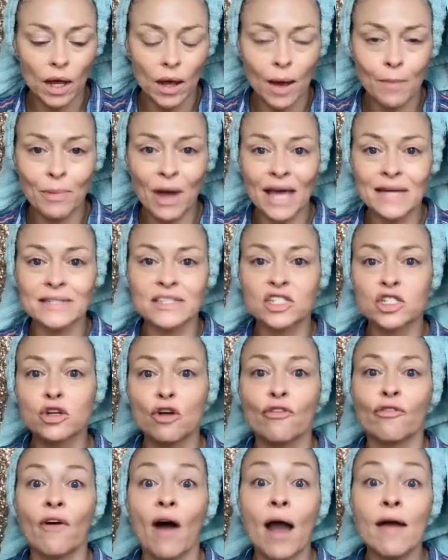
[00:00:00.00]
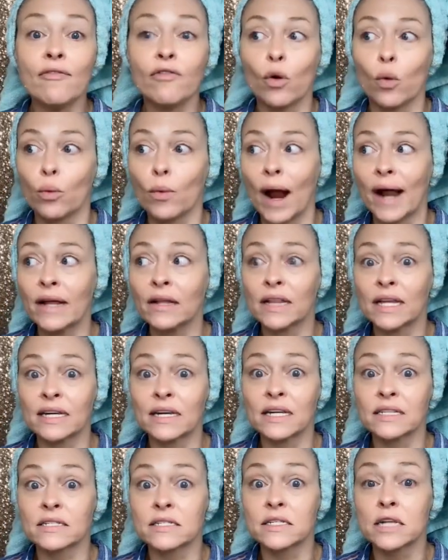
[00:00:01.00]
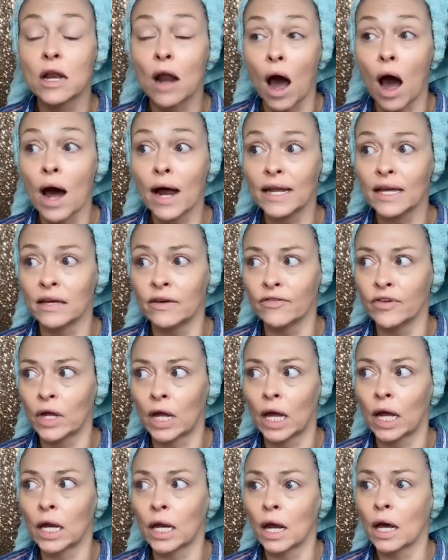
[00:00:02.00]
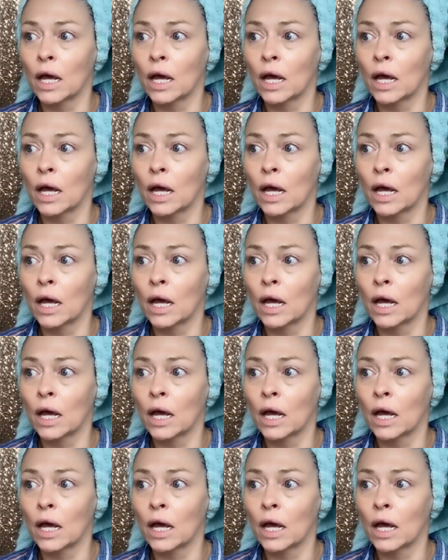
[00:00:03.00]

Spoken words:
It's survival, right? Like, it's not even